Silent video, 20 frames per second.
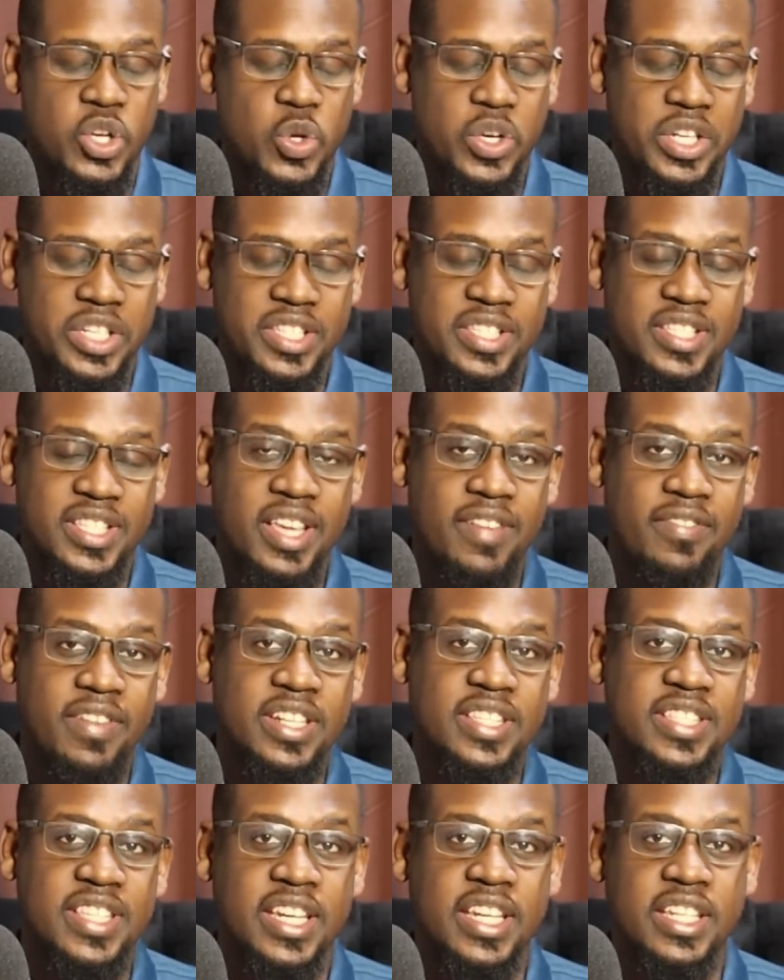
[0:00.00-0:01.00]

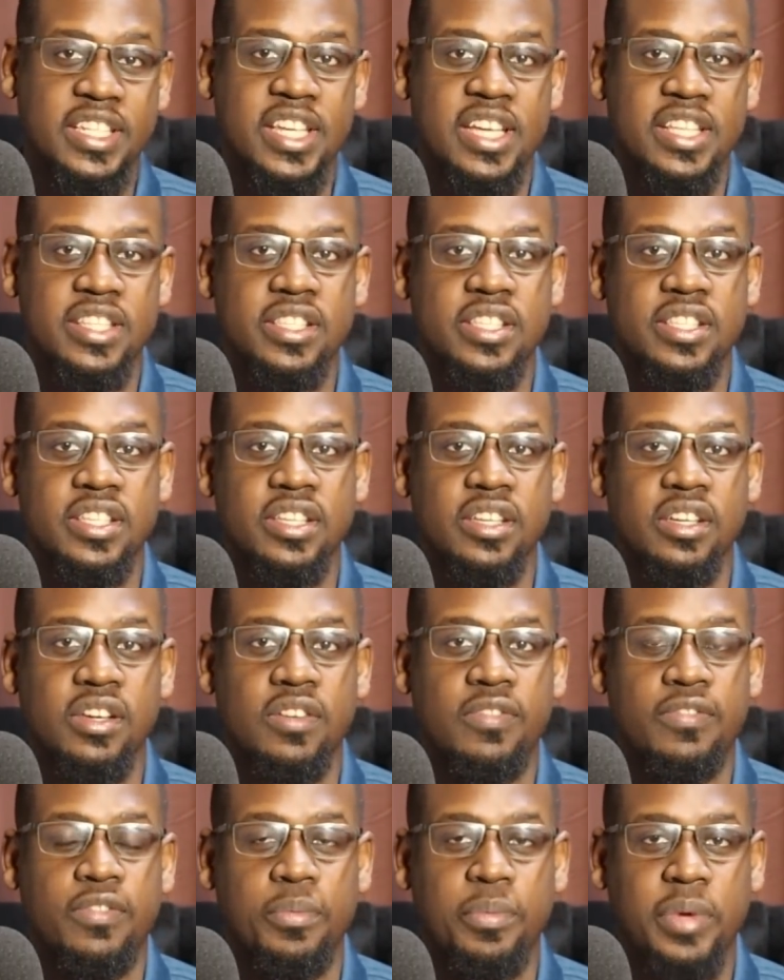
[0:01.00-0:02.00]
27 senators
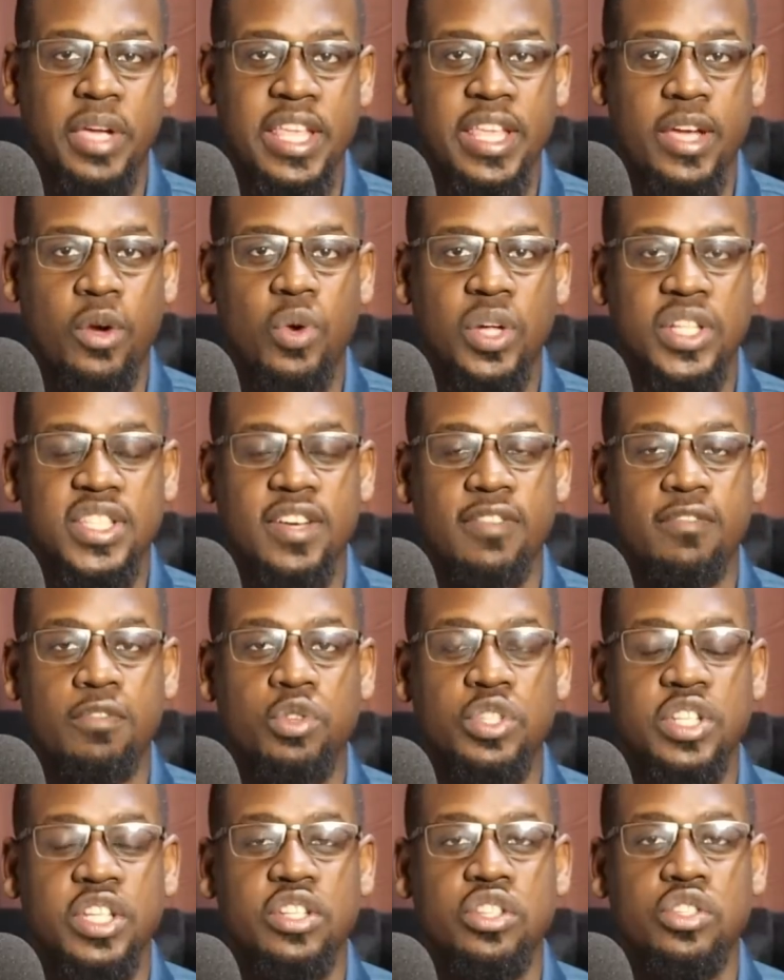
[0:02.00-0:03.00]
from Kenya Kwanza
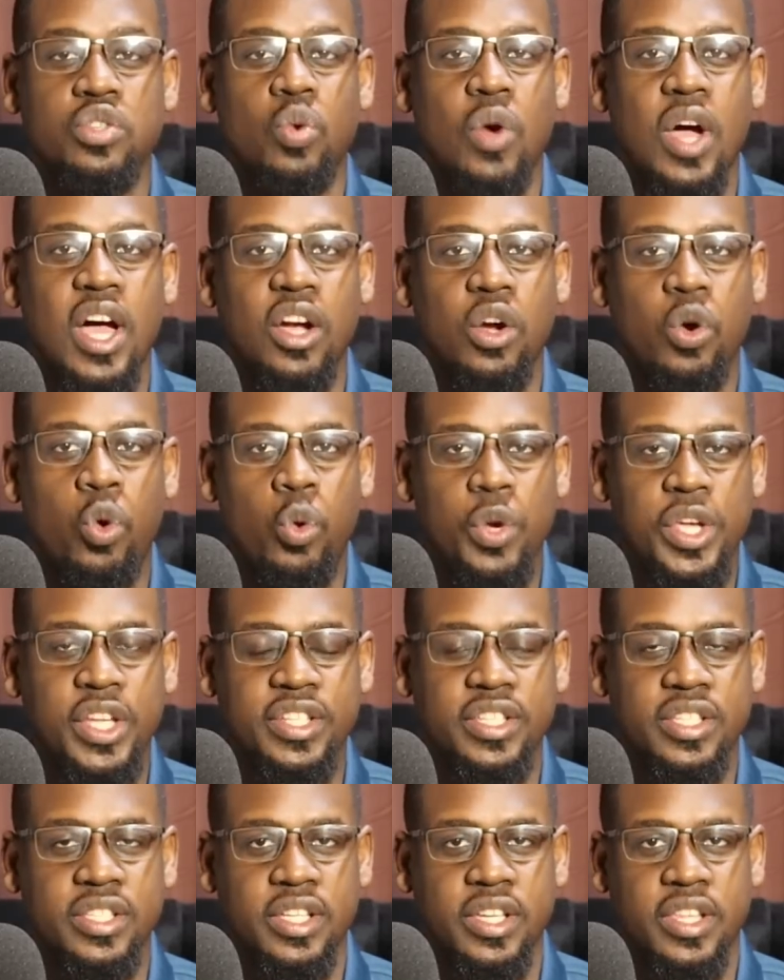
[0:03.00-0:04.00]
voted to
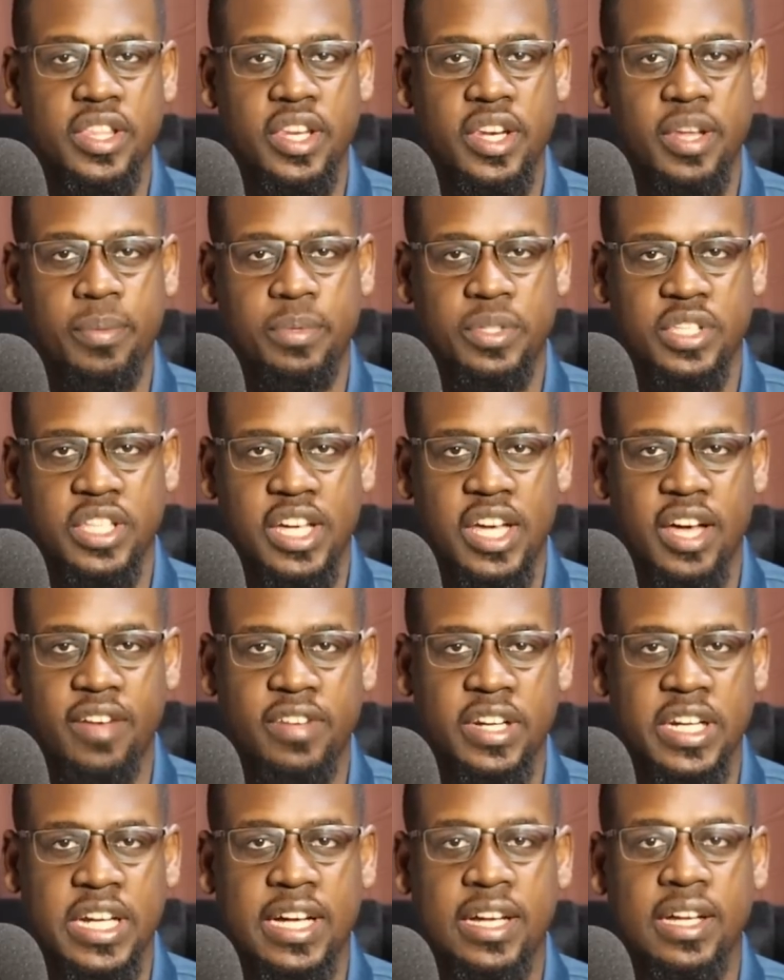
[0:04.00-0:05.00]
acquit the Deputy
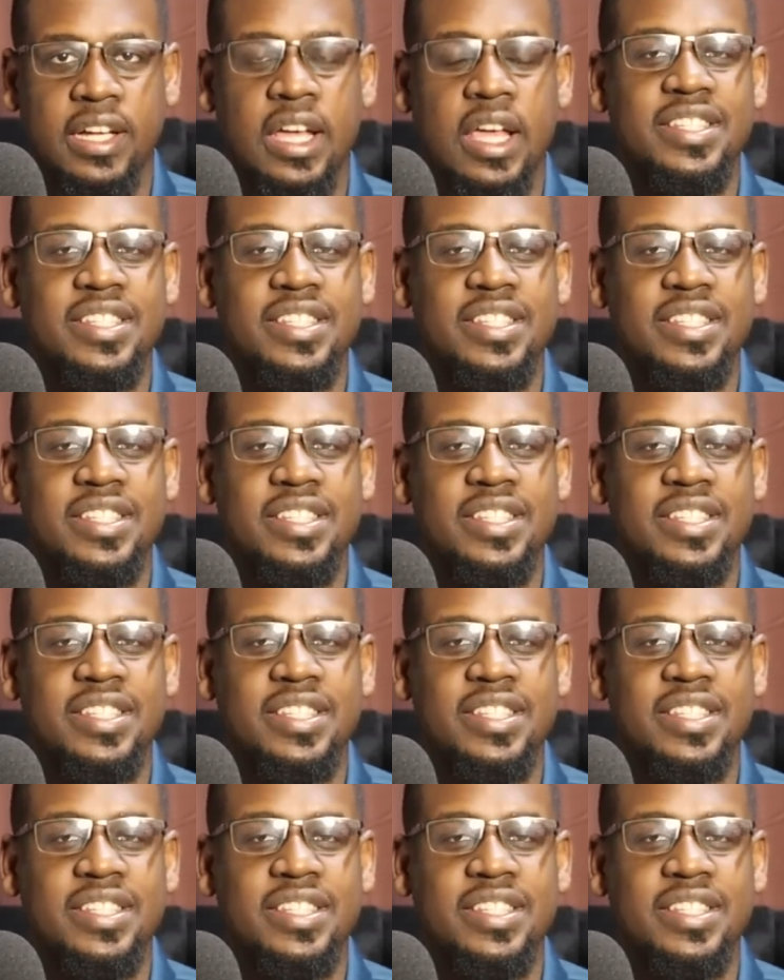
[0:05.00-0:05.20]
Governor,